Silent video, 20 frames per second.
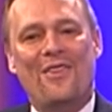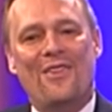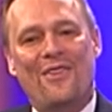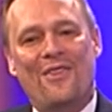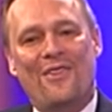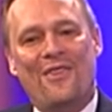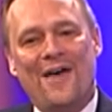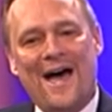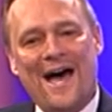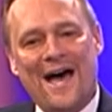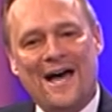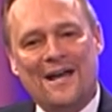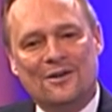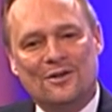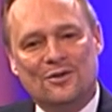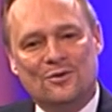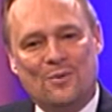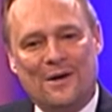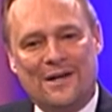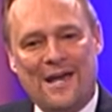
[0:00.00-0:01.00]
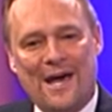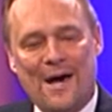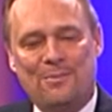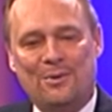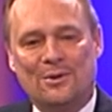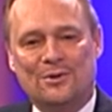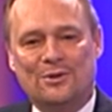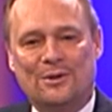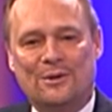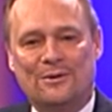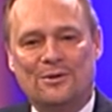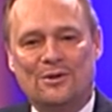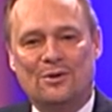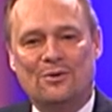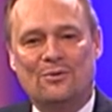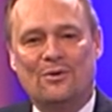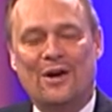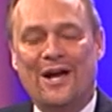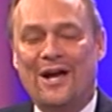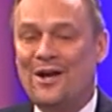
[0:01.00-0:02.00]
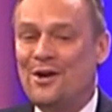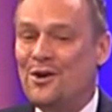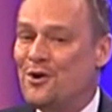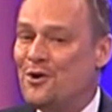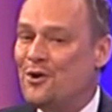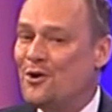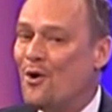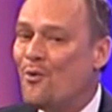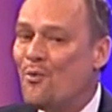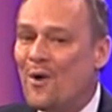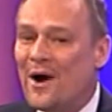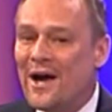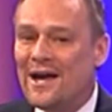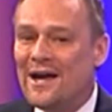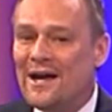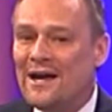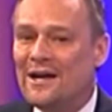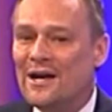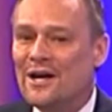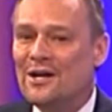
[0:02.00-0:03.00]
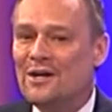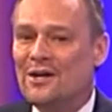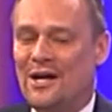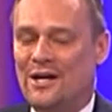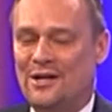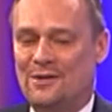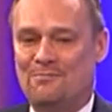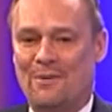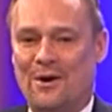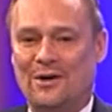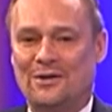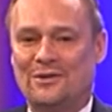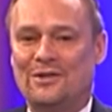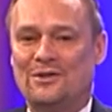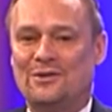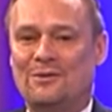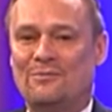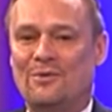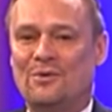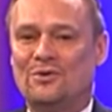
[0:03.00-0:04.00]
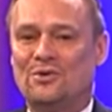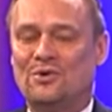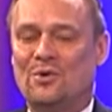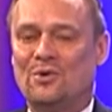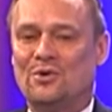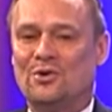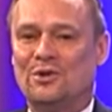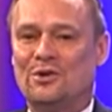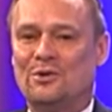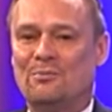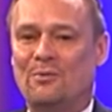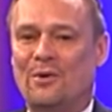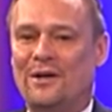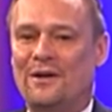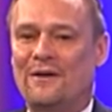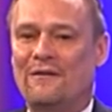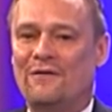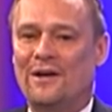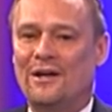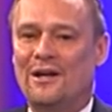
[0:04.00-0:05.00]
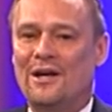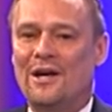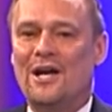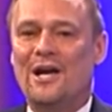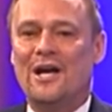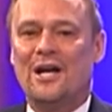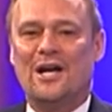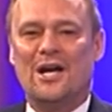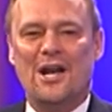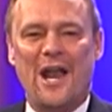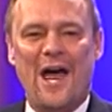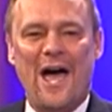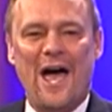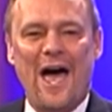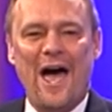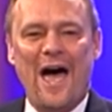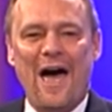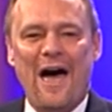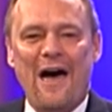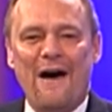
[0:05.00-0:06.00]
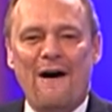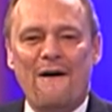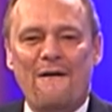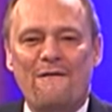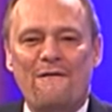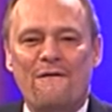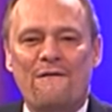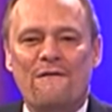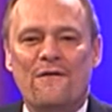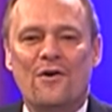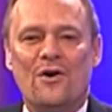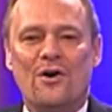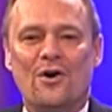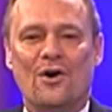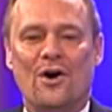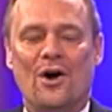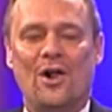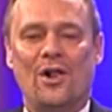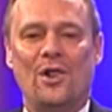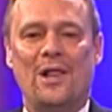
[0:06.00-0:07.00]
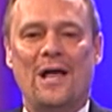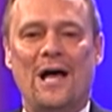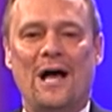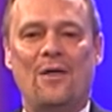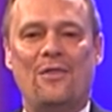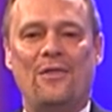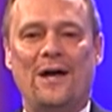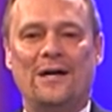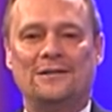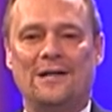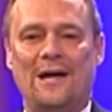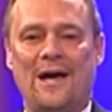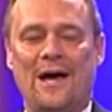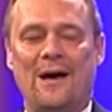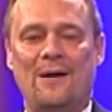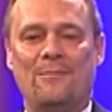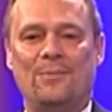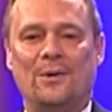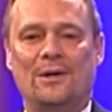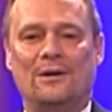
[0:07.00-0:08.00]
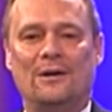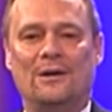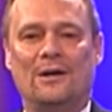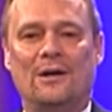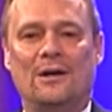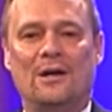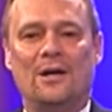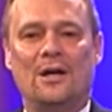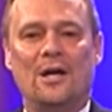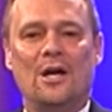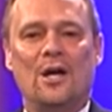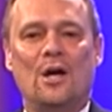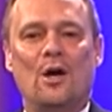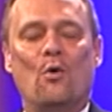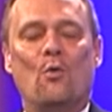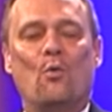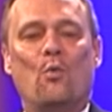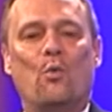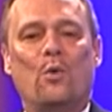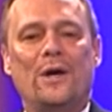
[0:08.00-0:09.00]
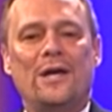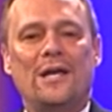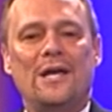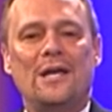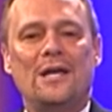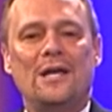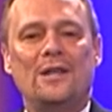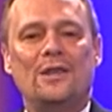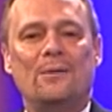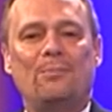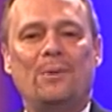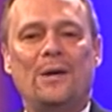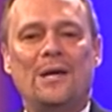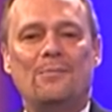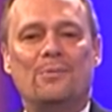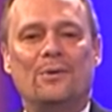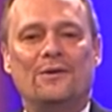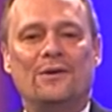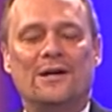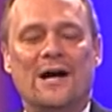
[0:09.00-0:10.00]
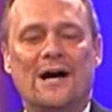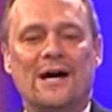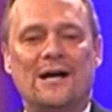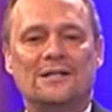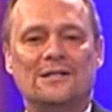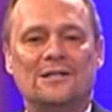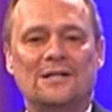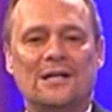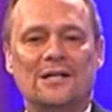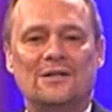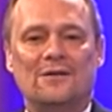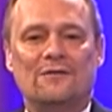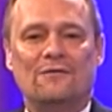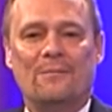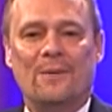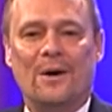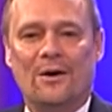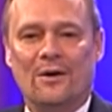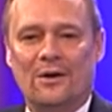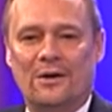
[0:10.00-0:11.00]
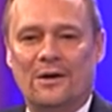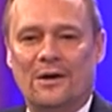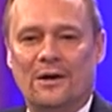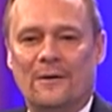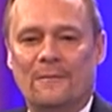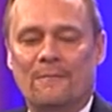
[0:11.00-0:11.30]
That is what capitalism can do. In no way, in Marxism or socialism or any of it, can ever allow that to happen. We, the people, the United States of America,